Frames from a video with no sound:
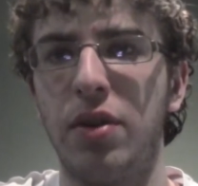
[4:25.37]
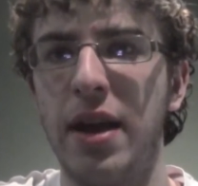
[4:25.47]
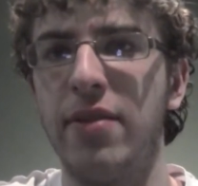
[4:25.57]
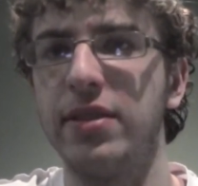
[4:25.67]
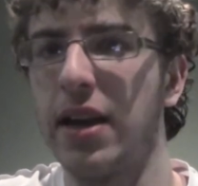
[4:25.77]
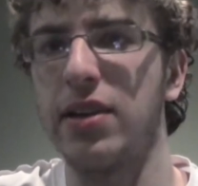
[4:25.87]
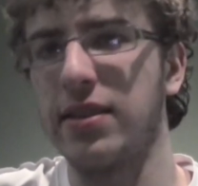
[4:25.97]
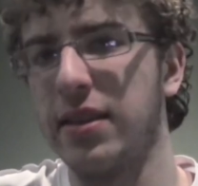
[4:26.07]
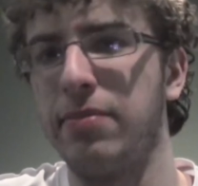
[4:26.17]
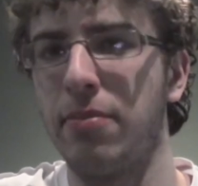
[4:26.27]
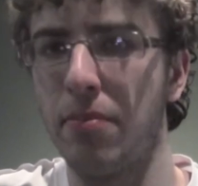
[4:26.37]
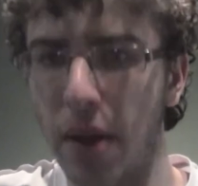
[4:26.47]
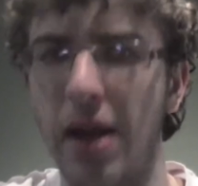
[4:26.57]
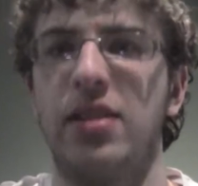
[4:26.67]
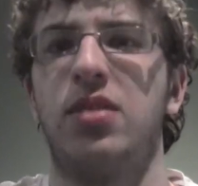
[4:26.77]
Now it's actually
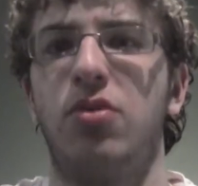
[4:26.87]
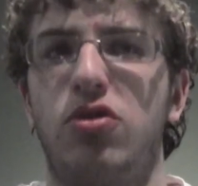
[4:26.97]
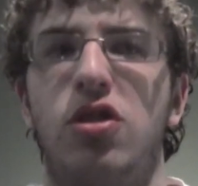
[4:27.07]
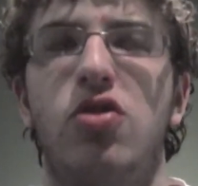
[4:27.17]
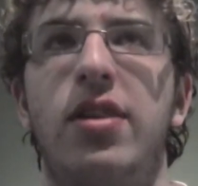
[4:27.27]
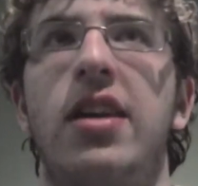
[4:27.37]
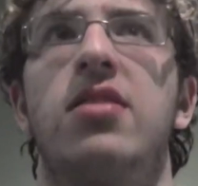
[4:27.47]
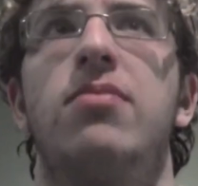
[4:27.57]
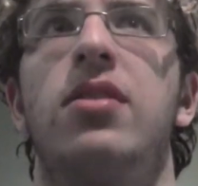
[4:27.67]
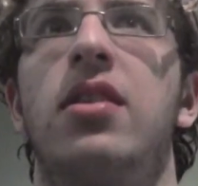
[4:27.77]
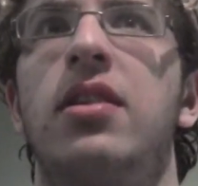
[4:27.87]
possible to locate them.